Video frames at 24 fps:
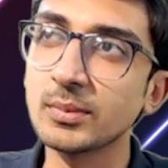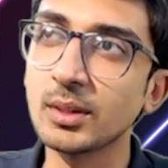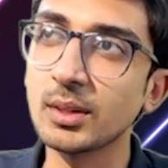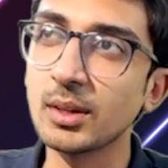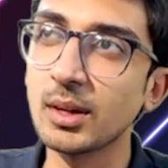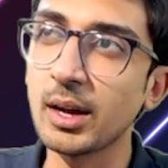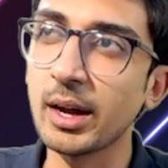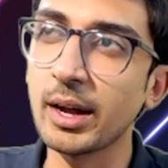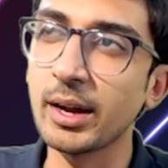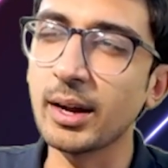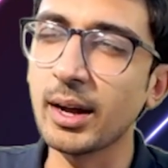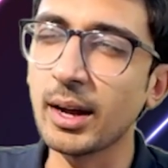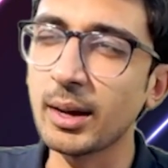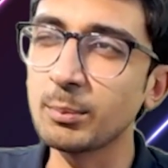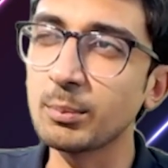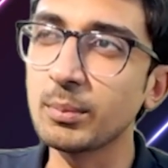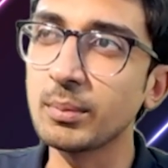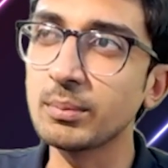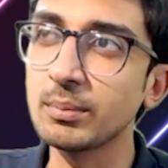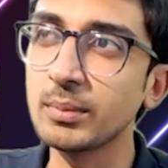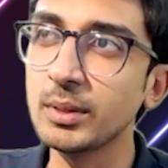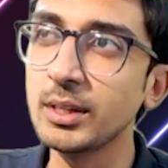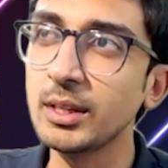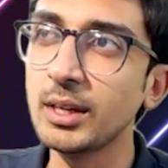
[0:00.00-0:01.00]

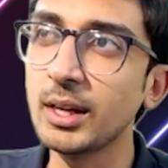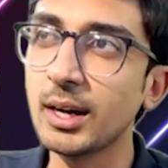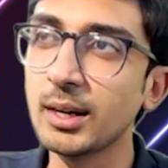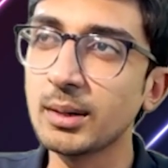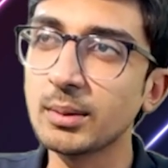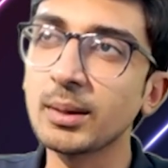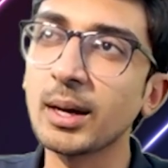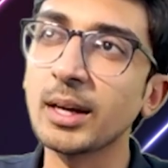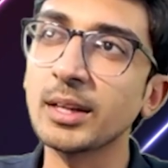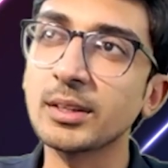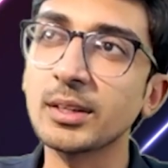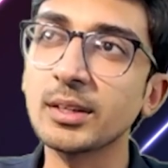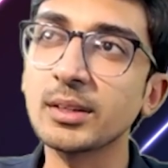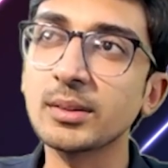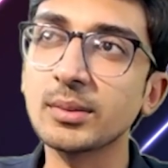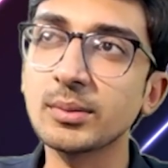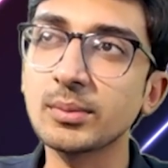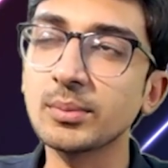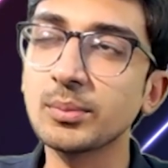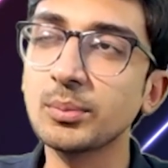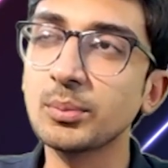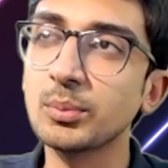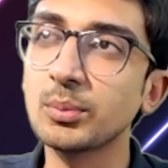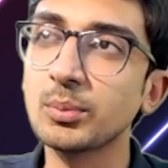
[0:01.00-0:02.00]
I think
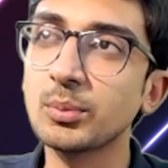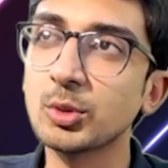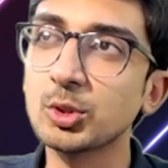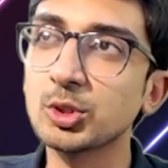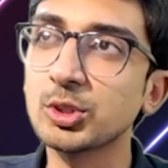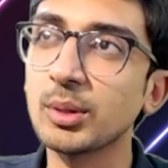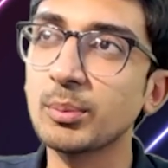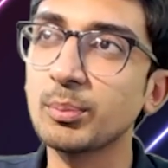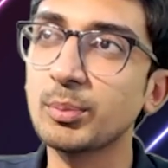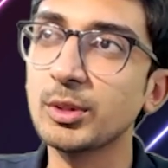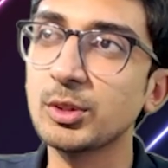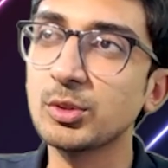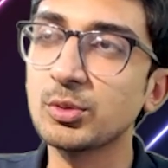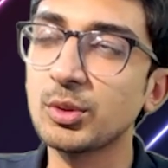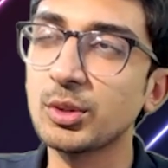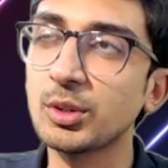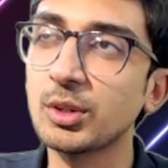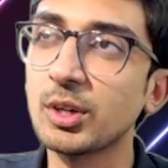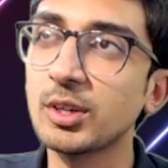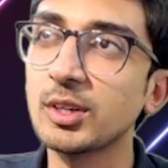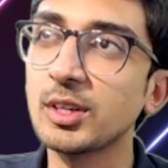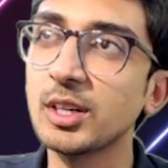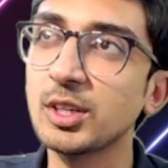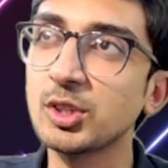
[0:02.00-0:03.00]
most companies would
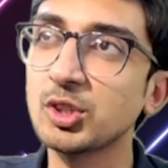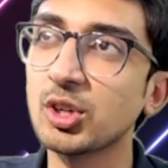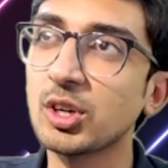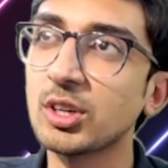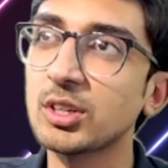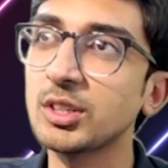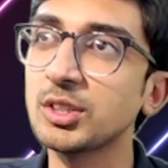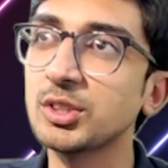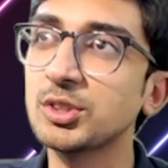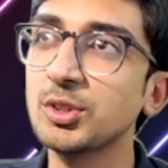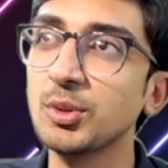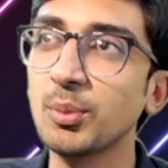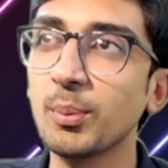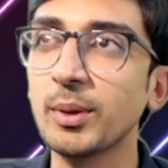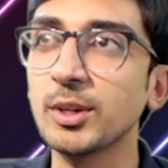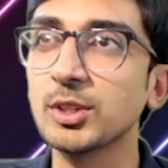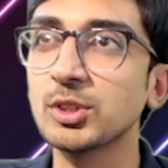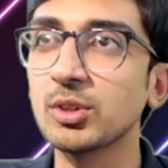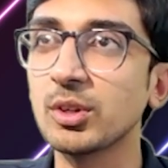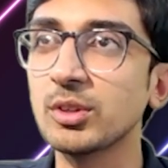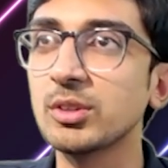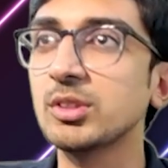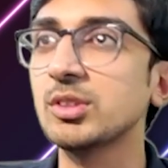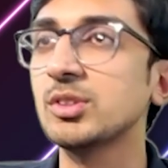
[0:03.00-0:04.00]
not really shortlist you based
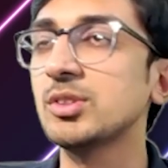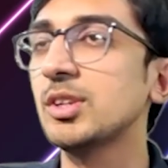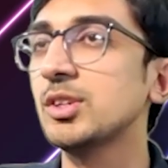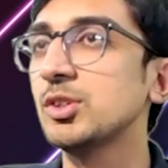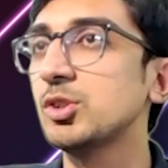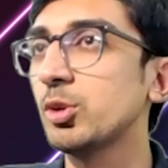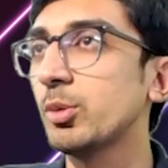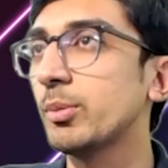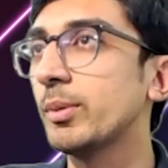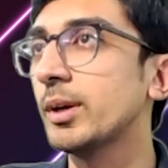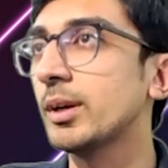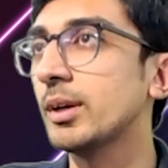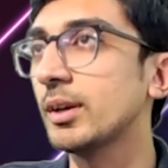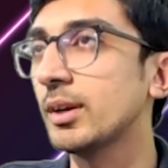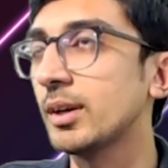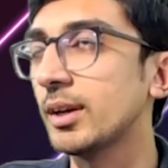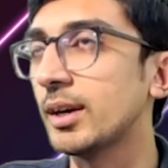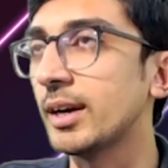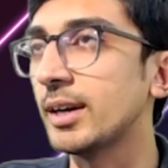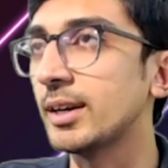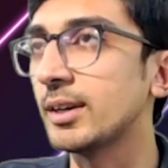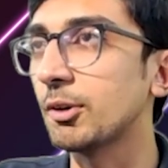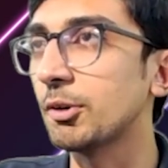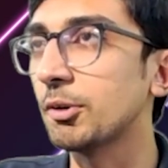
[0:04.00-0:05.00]
on this resume
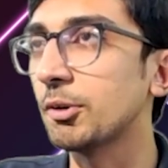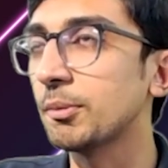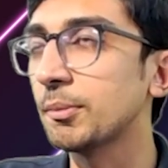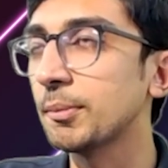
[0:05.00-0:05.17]
right now.